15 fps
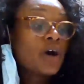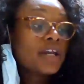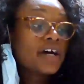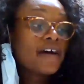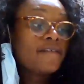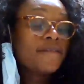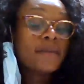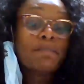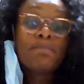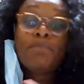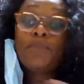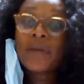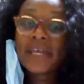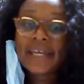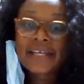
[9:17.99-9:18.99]
one of the
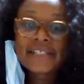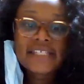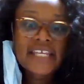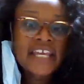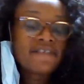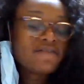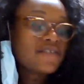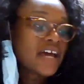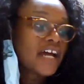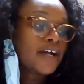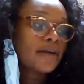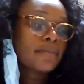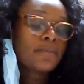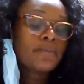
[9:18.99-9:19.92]
biggest, if not